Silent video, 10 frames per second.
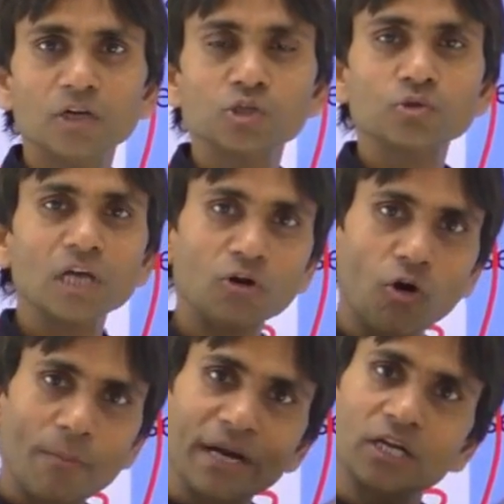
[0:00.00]
So the
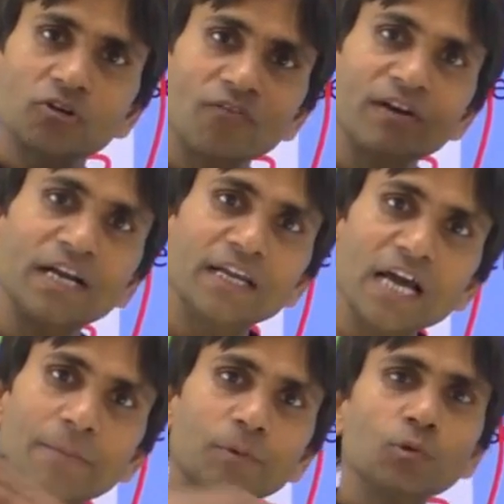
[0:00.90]
government of India
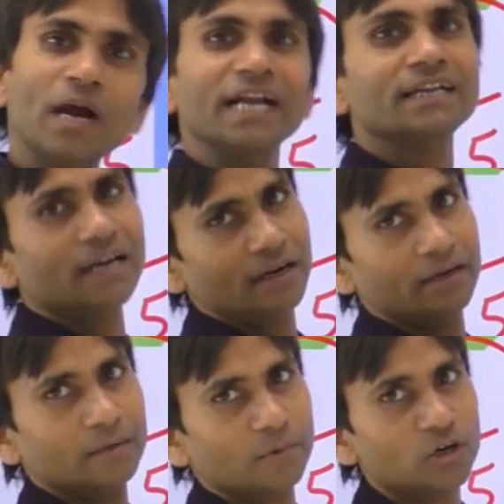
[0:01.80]
have to enter,
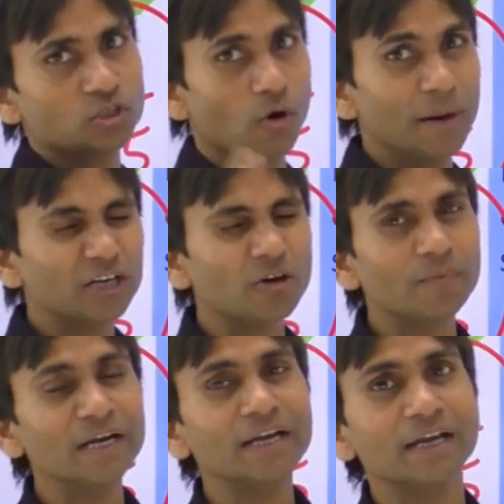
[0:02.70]
because government of
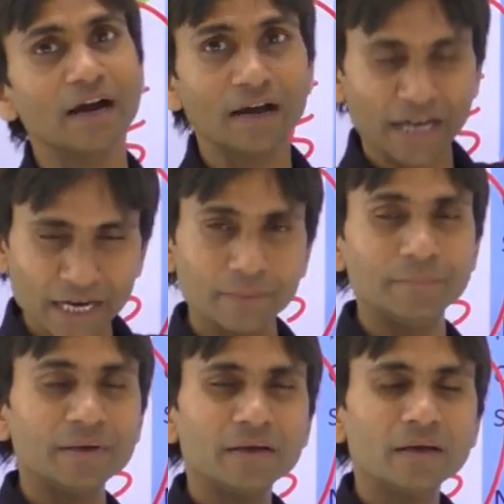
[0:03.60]
India have
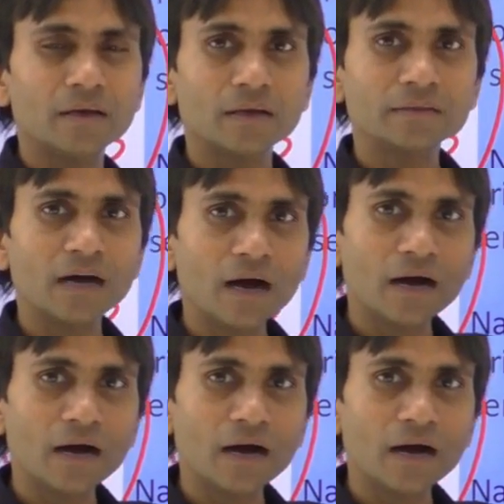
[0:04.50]
the